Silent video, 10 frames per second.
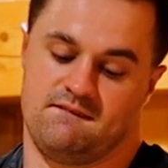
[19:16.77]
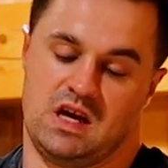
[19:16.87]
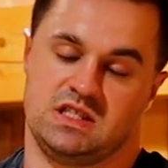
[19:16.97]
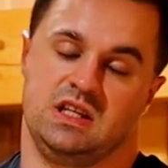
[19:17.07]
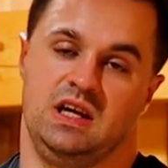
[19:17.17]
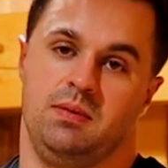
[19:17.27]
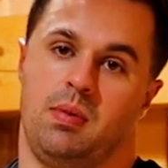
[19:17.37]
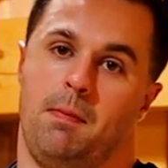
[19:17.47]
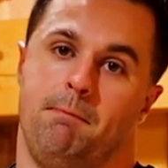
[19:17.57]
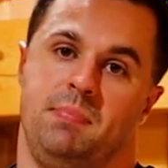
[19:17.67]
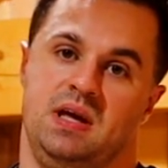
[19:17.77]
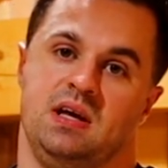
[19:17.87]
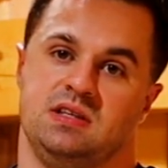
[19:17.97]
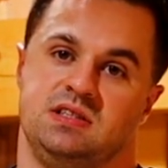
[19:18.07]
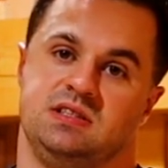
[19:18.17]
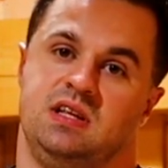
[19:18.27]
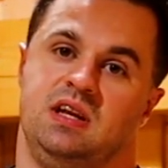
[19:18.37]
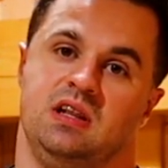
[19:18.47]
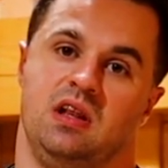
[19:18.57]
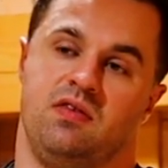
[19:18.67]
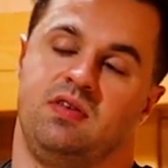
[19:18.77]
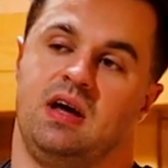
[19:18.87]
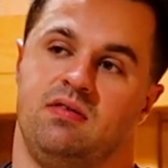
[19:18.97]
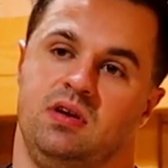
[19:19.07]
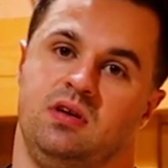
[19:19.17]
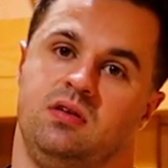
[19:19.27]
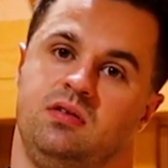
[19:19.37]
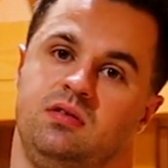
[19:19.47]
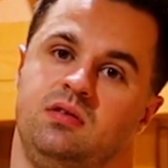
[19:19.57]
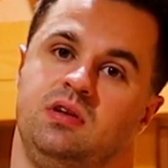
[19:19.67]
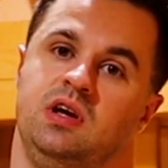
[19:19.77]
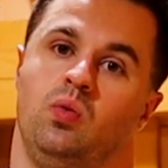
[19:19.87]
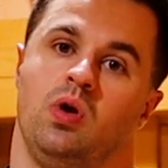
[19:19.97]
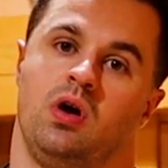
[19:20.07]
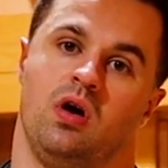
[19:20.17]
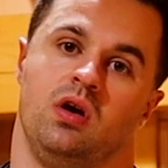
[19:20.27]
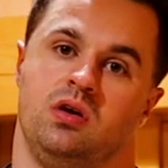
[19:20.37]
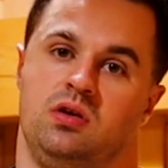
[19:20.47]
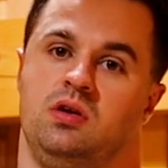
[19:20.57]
sleep, be consistent, and lift heavy, and work hard.